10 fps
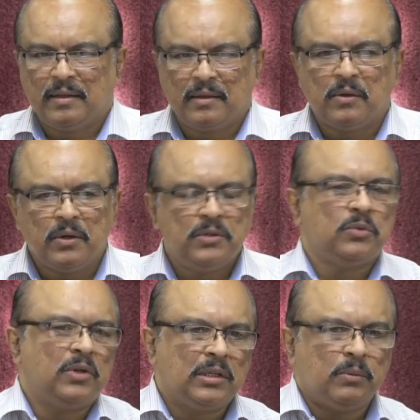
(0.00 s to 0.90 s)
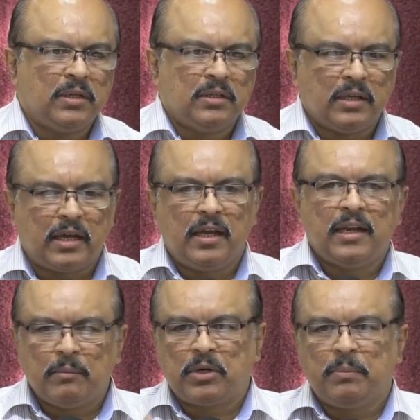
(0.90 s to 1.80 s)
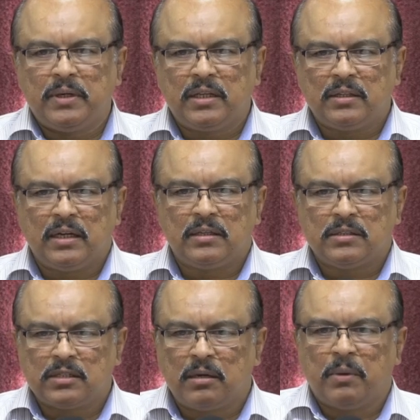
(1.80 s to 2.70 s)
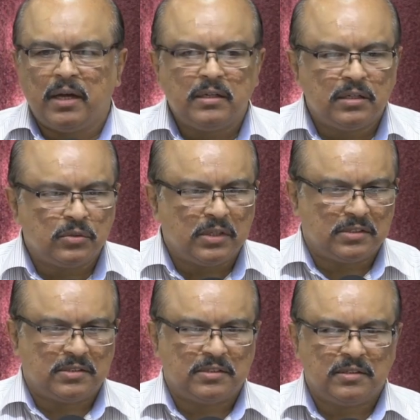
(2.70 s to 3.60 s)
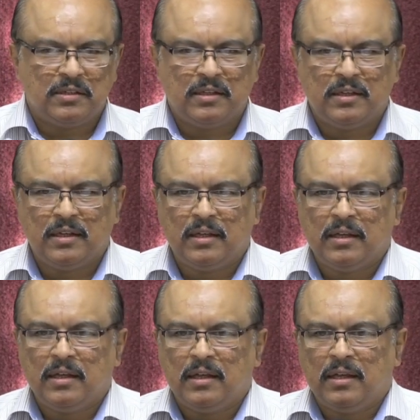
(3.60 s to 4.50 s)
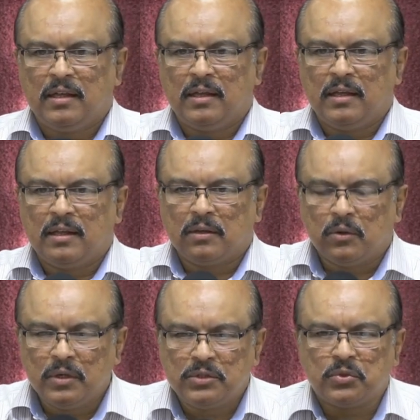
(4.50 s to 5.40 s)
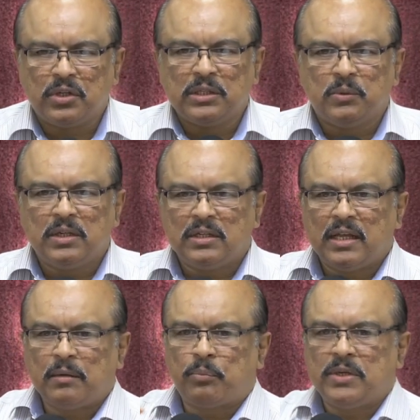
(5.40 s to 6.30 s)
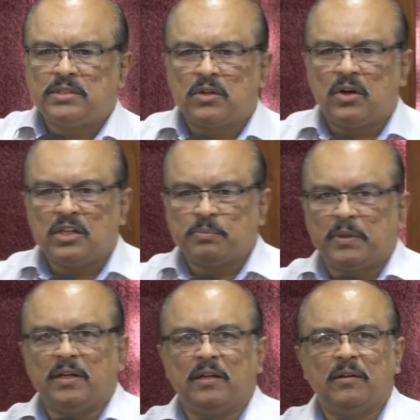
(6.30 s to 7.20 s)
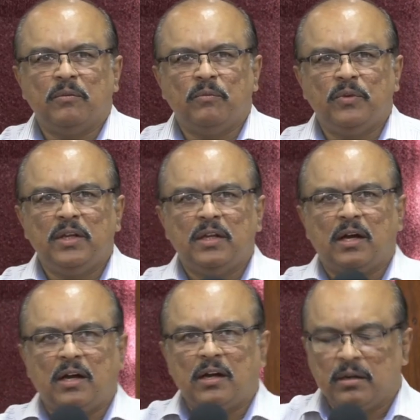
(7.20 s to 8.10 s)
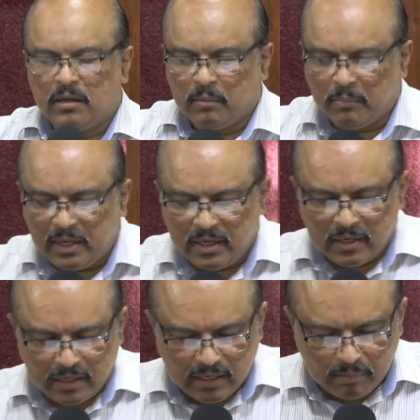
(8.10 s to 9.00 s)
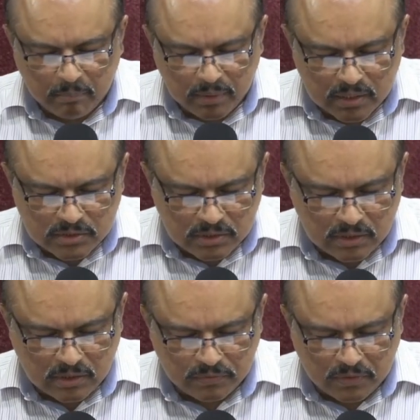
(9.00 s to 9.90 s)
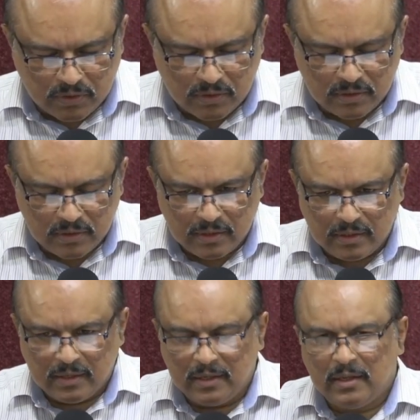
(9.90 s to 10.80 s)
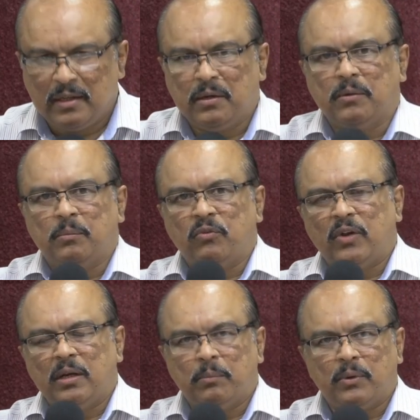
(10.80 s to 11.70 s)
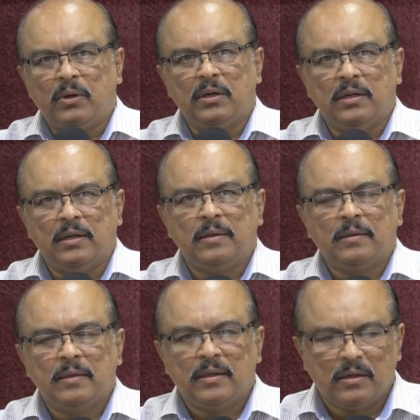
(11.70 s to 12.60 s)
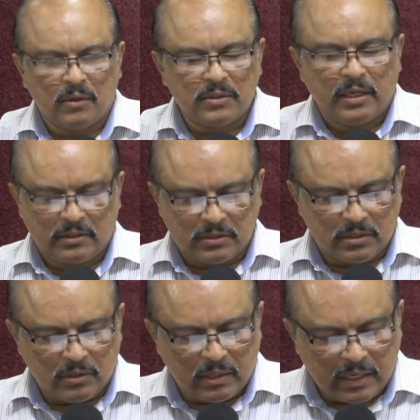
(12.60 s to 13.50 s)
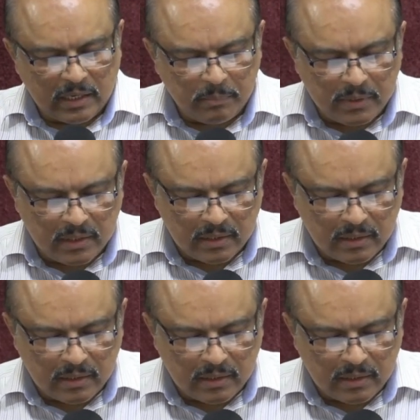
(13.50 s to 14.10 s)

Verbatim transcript: Go into all the world. Again, I am repeating that. This is a reminder to us. Go into all the world and preach the gospel. We are made a minister of God. You know, when Paul wrote like this, you know, I have been,